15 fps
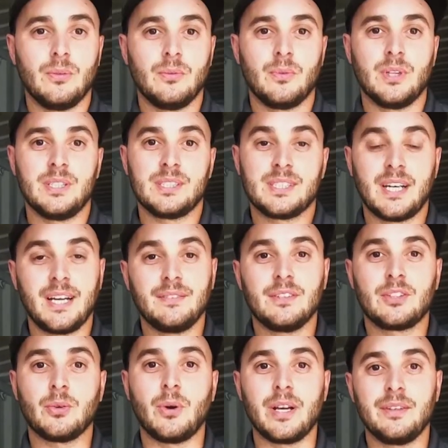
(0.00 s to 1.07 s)
We're inside of
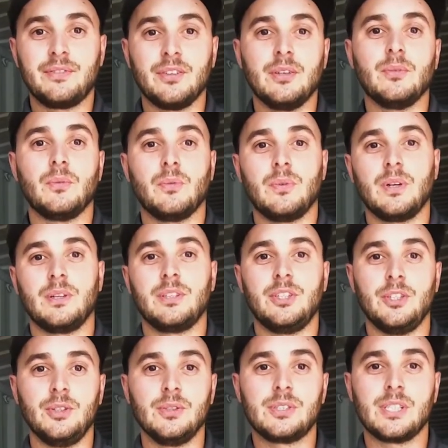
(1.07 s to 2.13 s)
a 20-foot
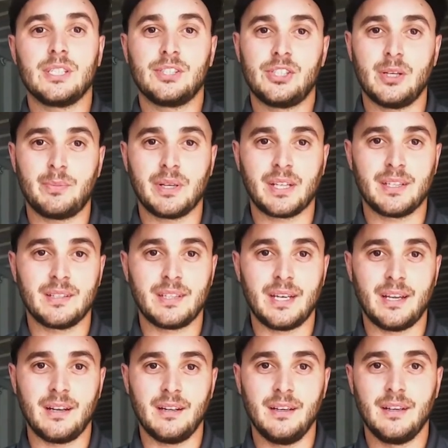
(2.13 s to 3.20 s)
used shipping
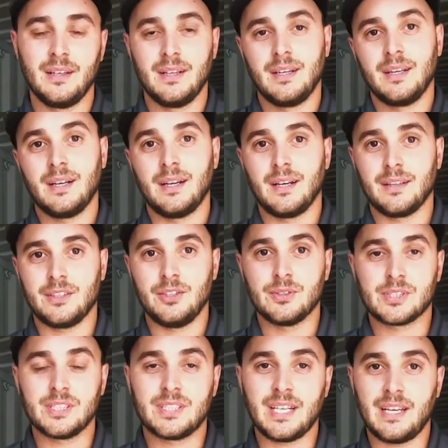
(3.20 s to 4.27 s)
container. The
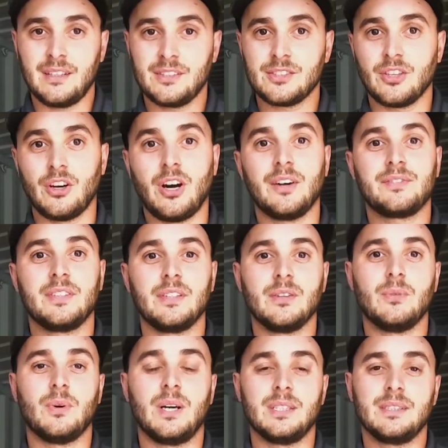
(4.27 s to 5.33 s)
used containers are often
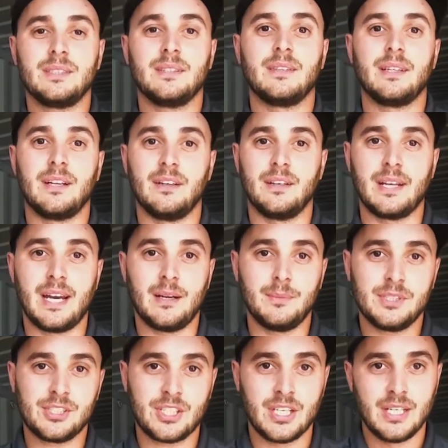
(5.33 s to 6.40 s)
the ones that are
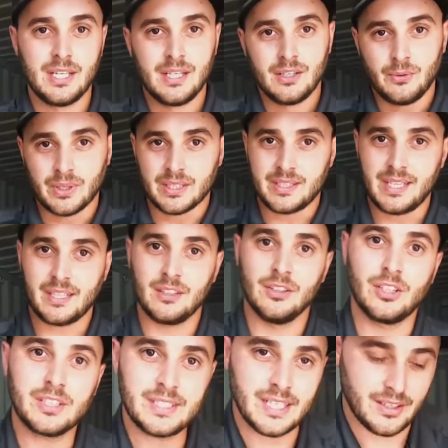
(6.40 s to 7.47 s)
damaged. You can take a
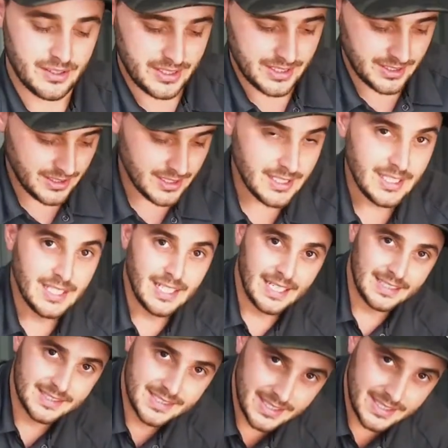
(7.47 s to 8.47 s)
look down here and